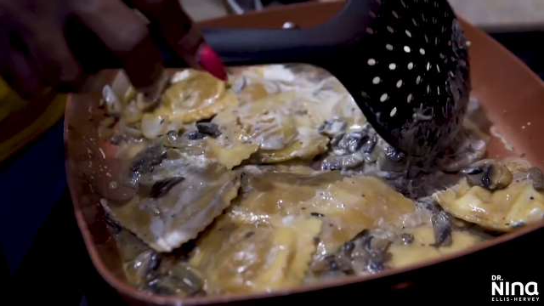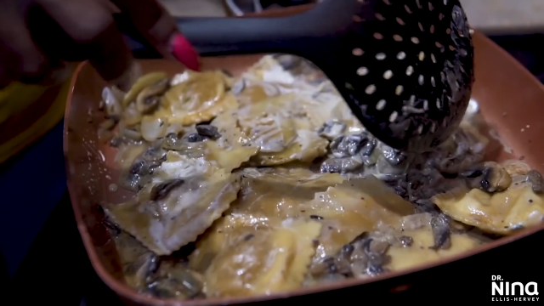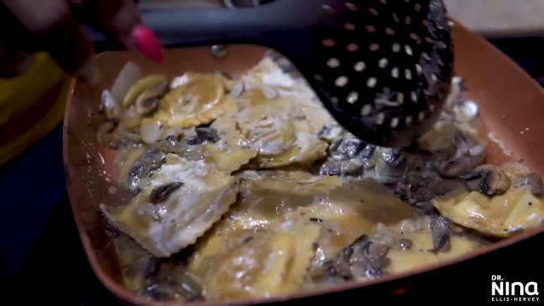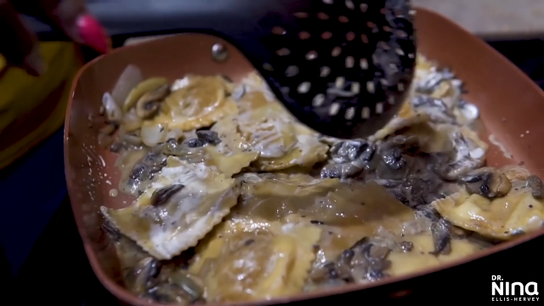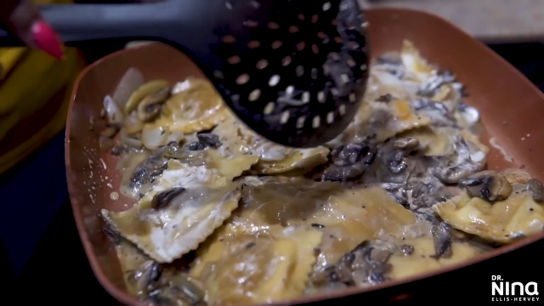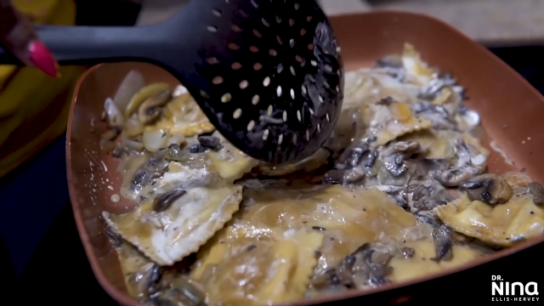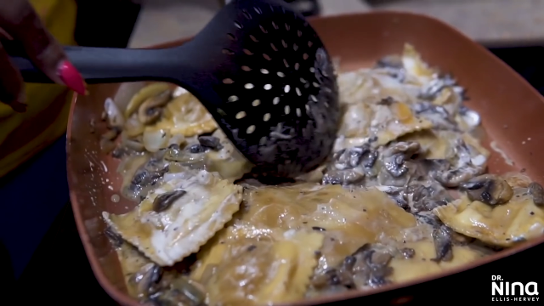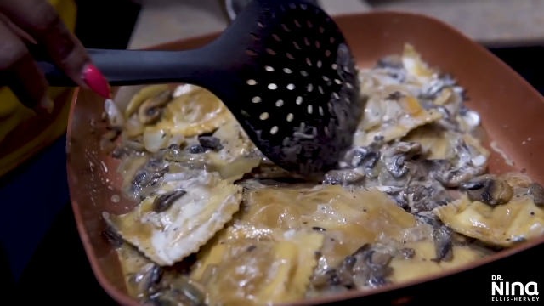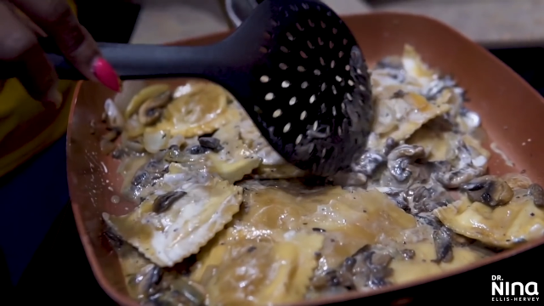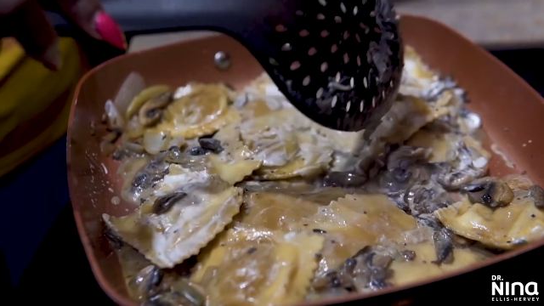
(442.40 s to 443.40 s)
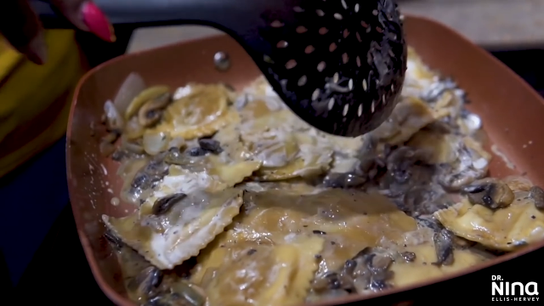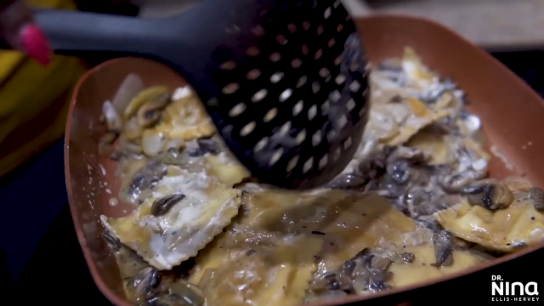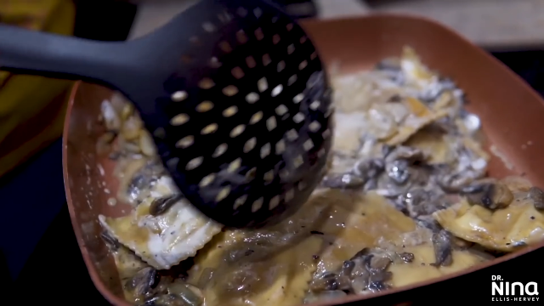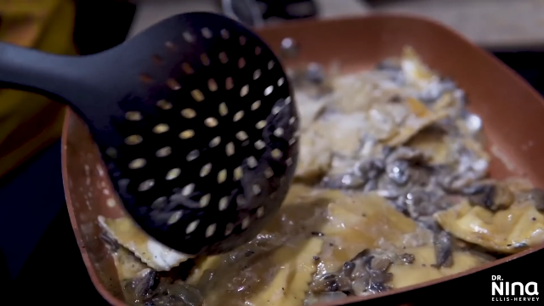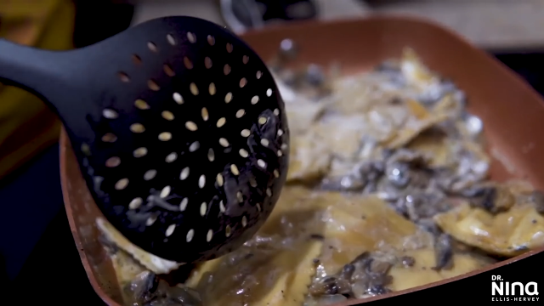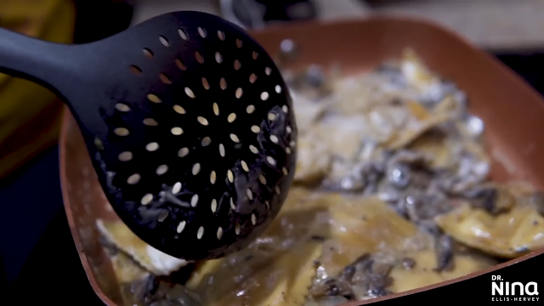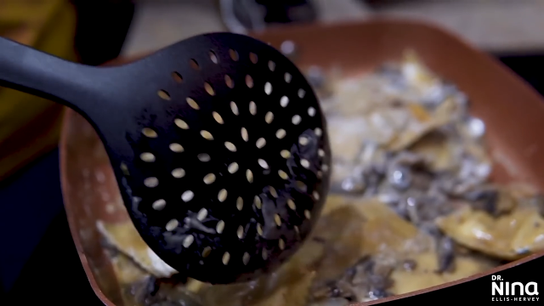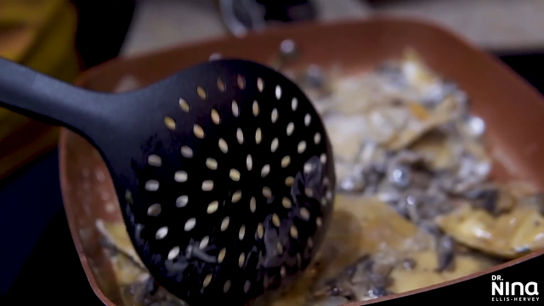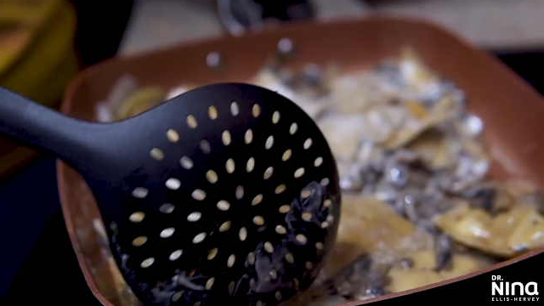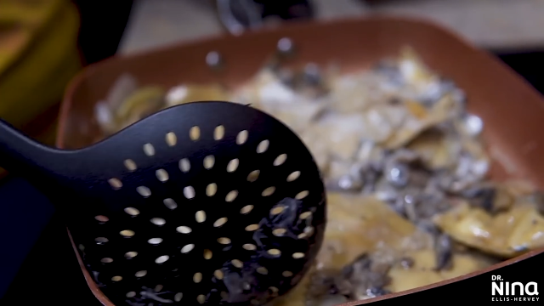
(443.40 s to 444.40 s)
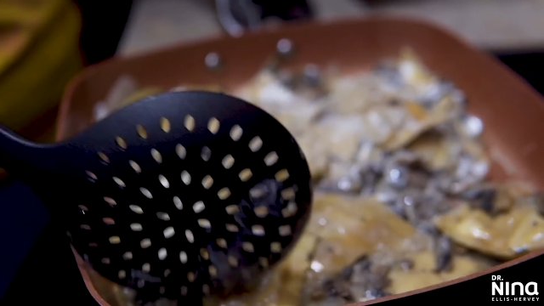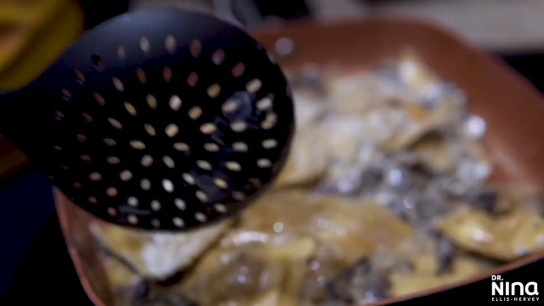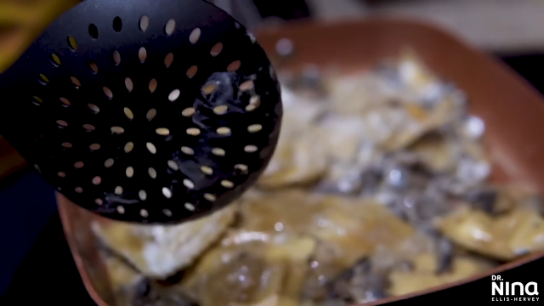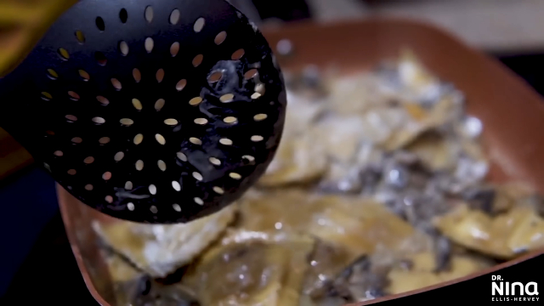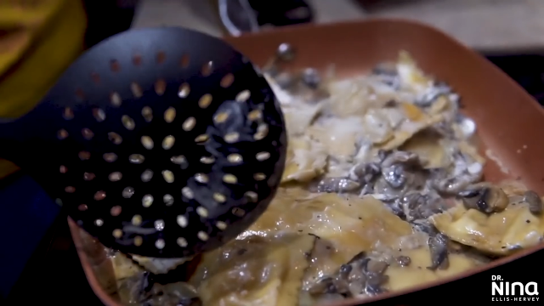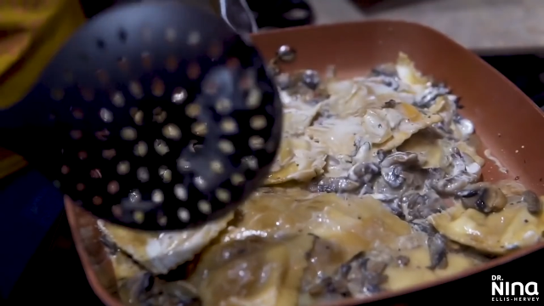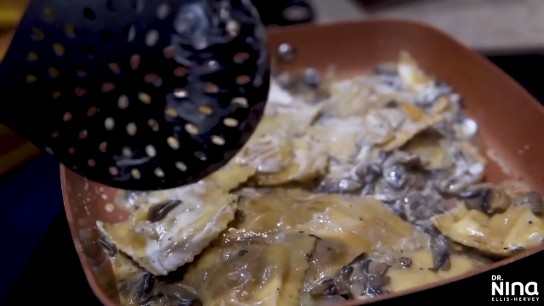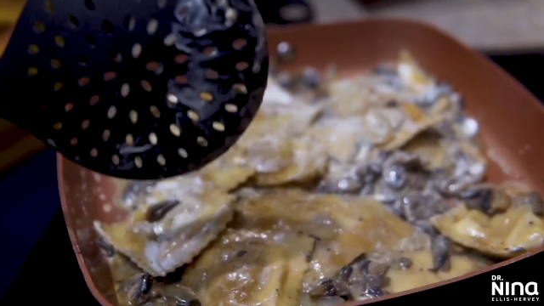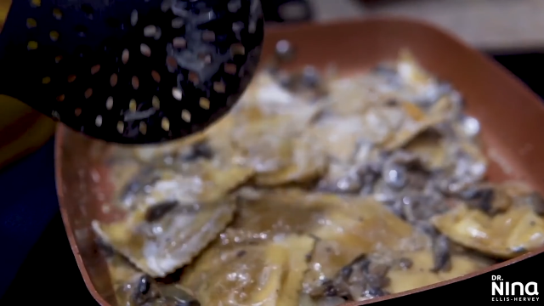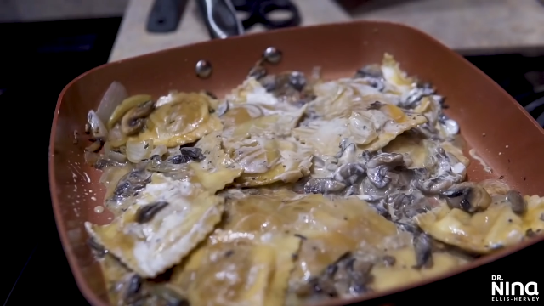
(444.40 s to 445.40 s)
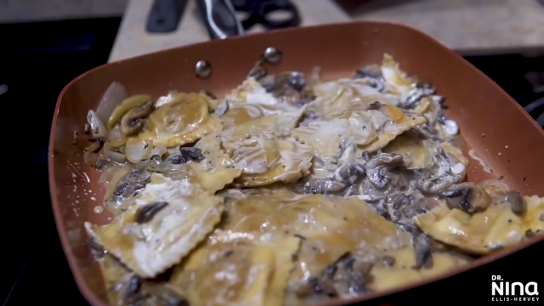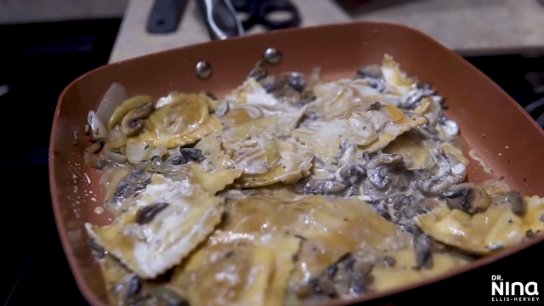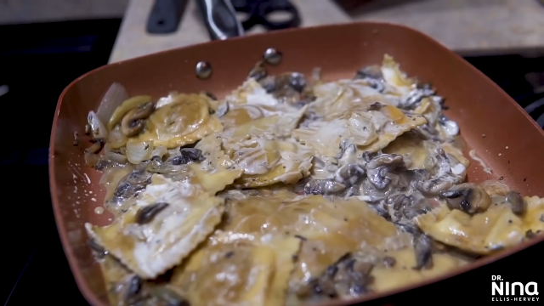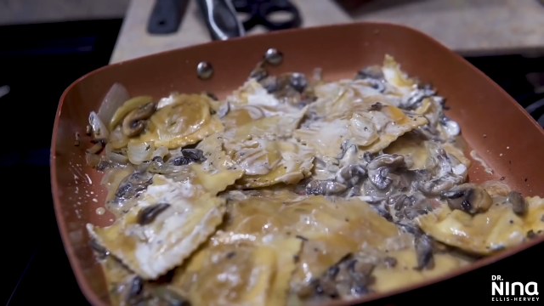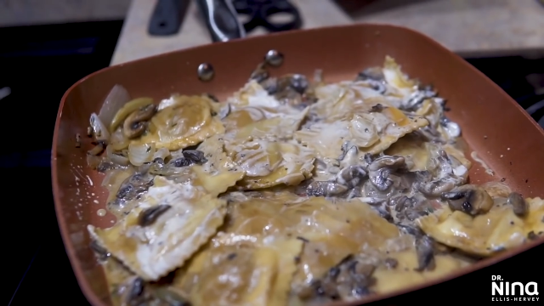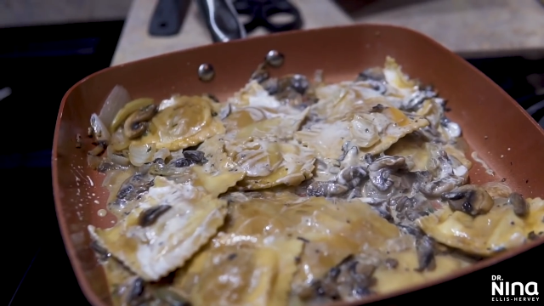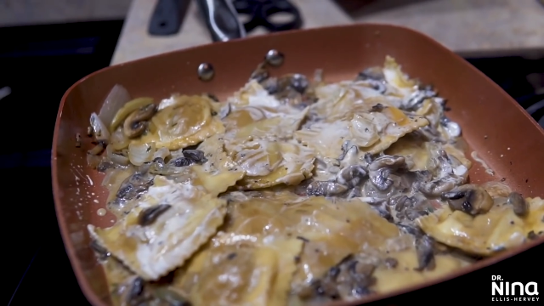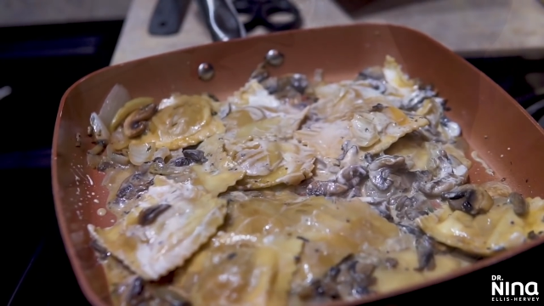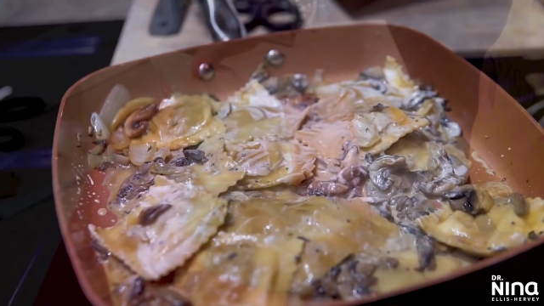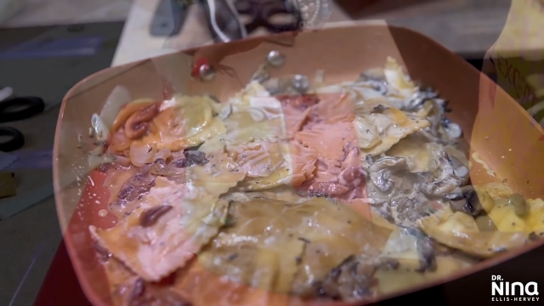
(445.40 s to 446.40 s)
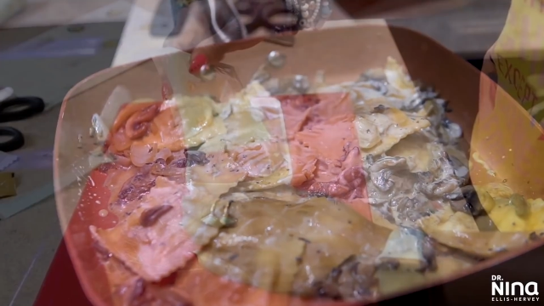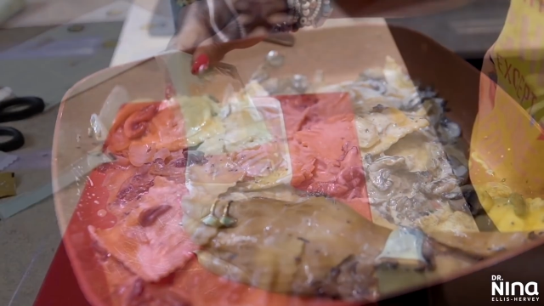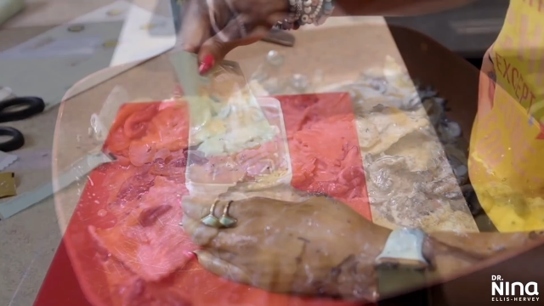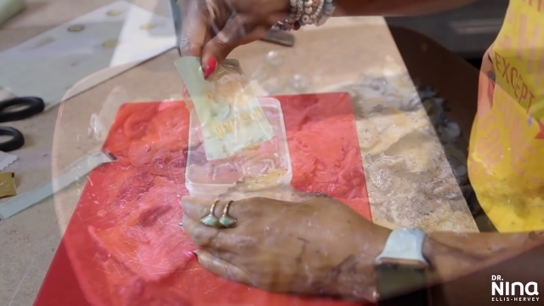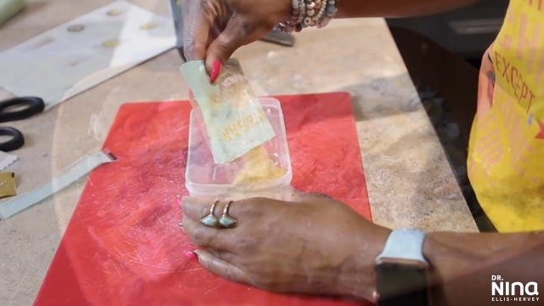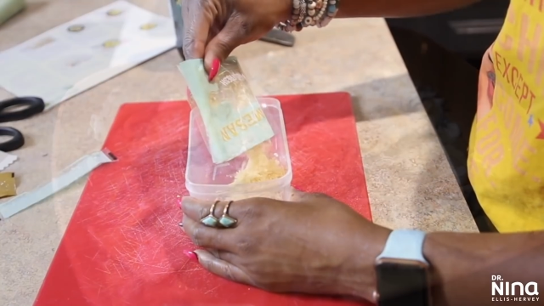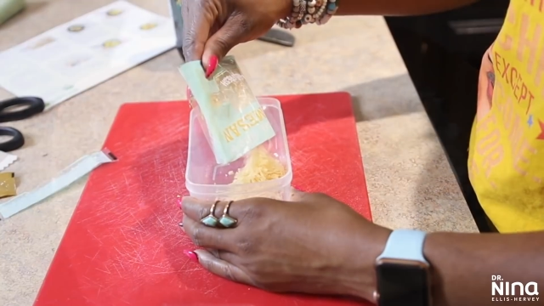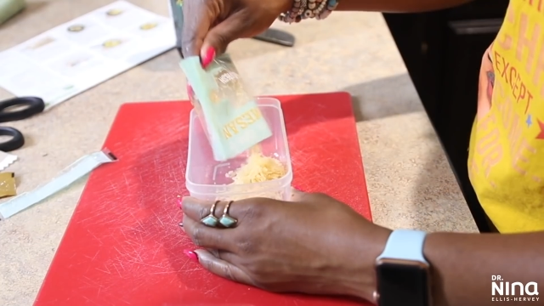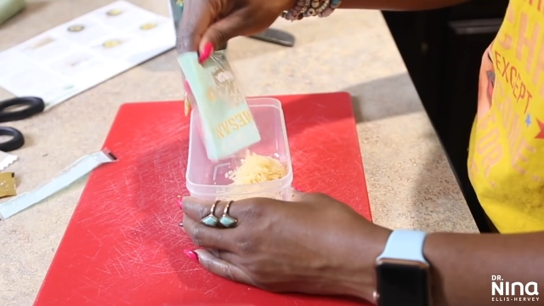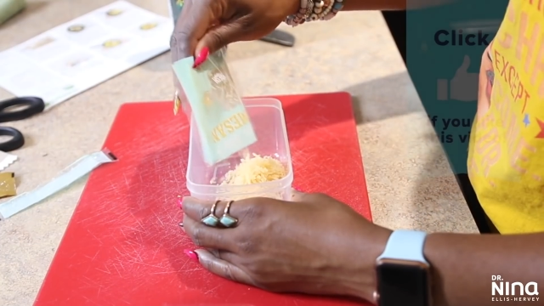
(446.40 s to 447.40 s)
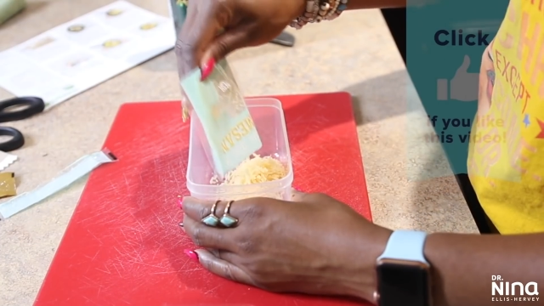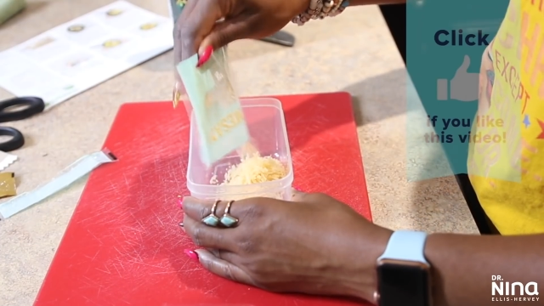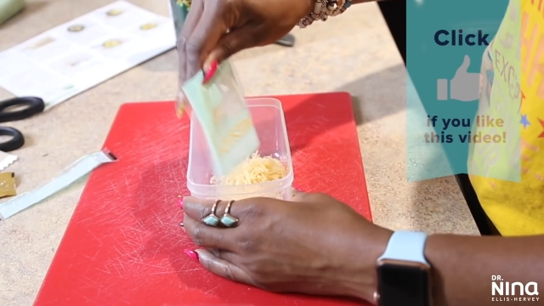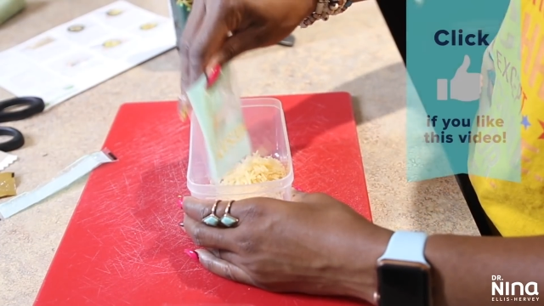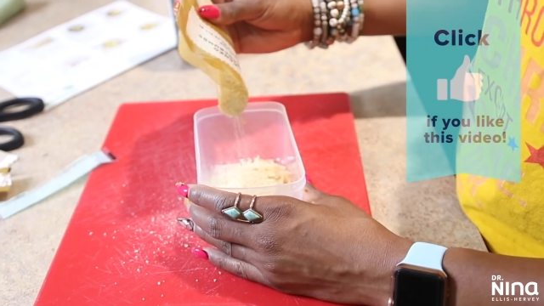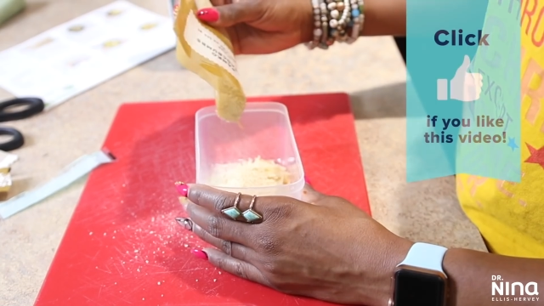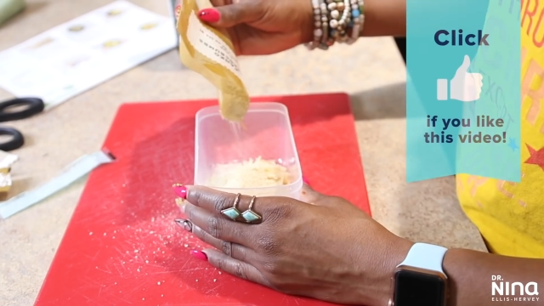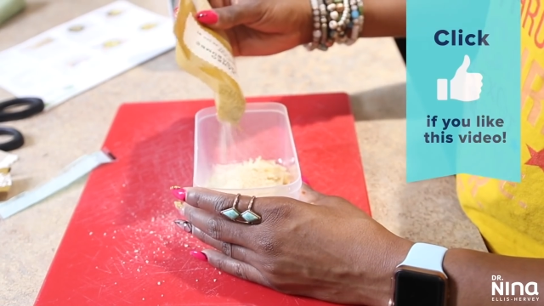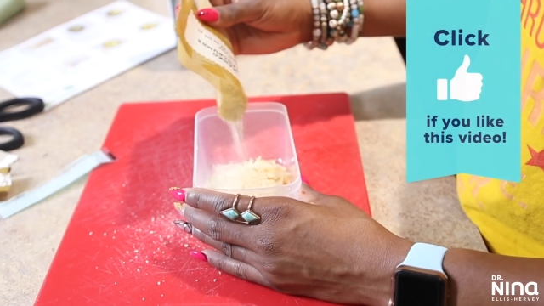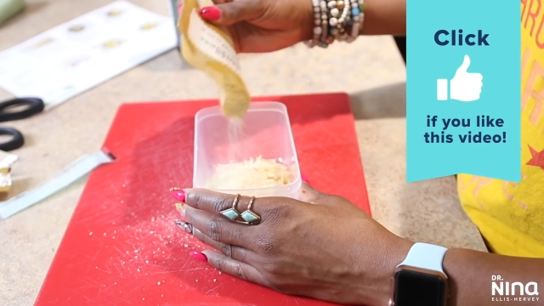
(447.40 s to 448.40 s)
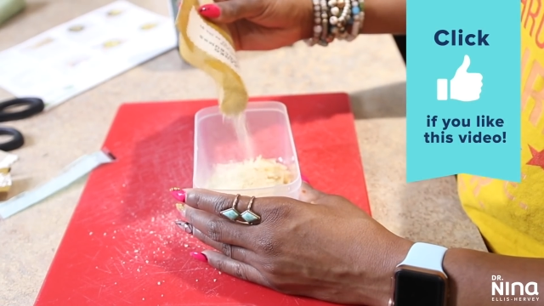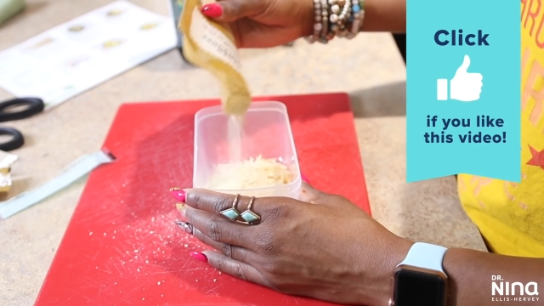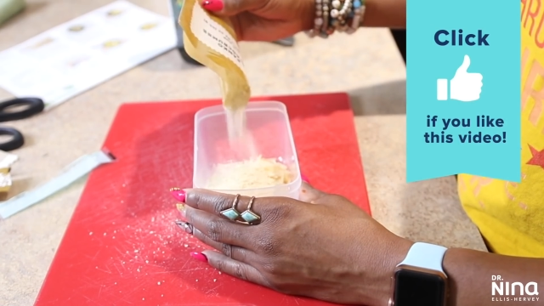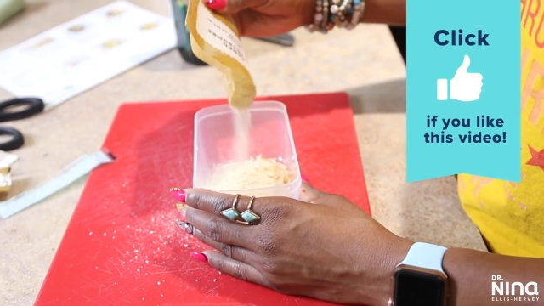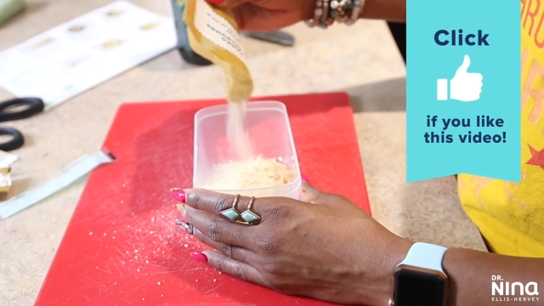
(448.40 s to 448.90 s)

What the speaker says: [unreadable: no face in view]